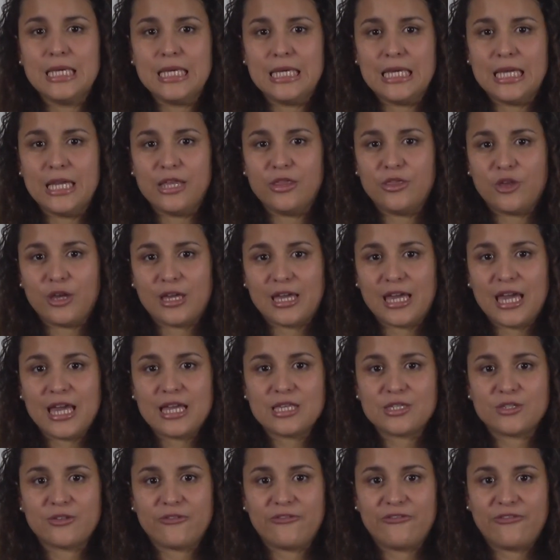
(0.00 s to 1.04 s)
In the
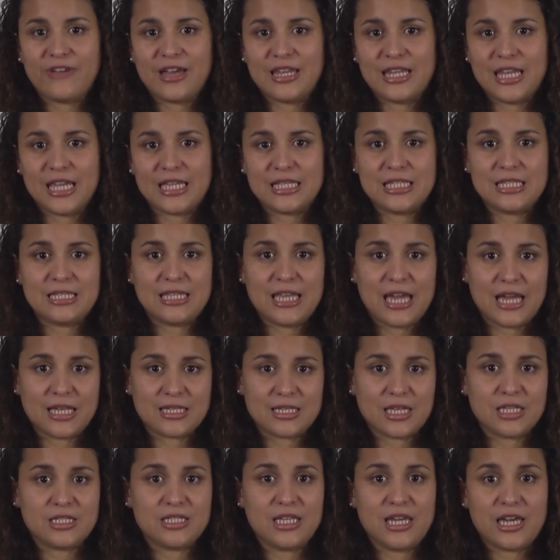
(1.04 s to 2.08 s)
case the FADEC detects
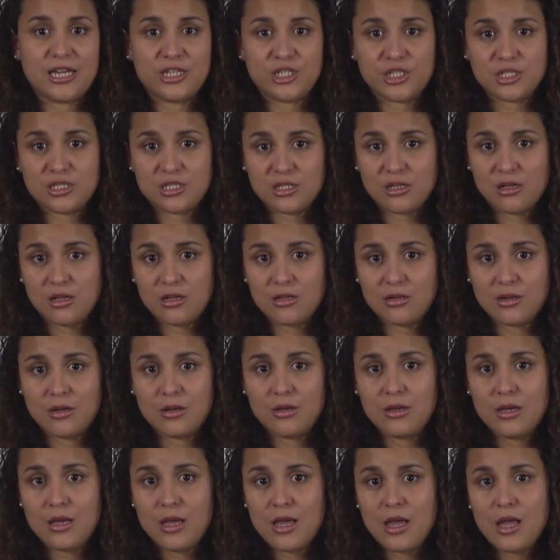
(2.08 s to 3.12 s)
the engine stall,
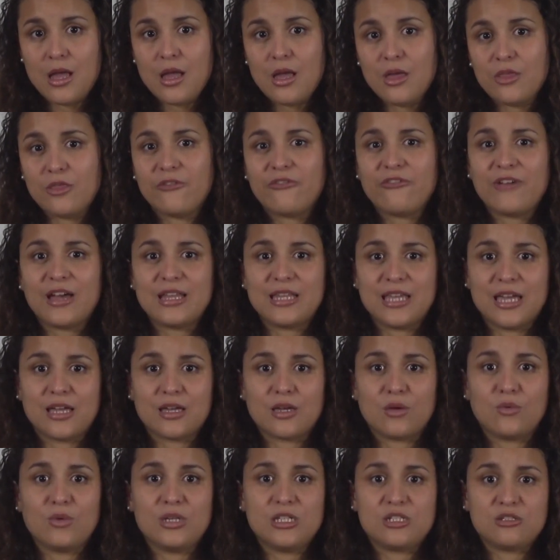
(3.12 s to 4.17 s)
the
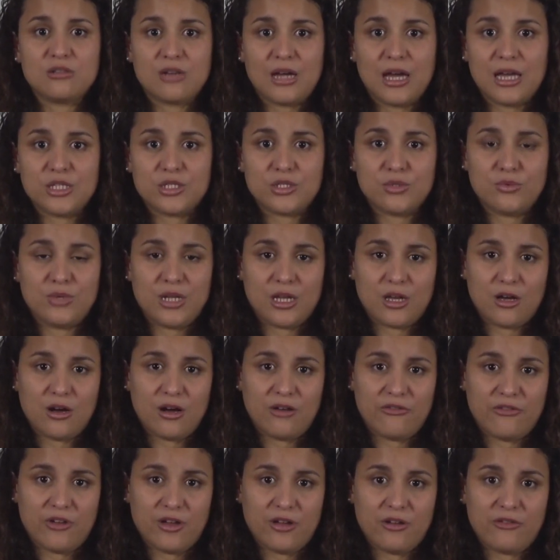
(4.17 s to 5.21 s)
FADEC will try to
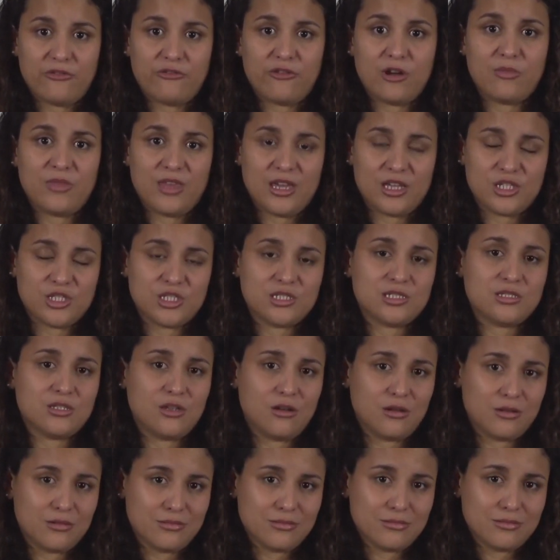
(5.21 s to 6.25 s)
recover from the engine stall.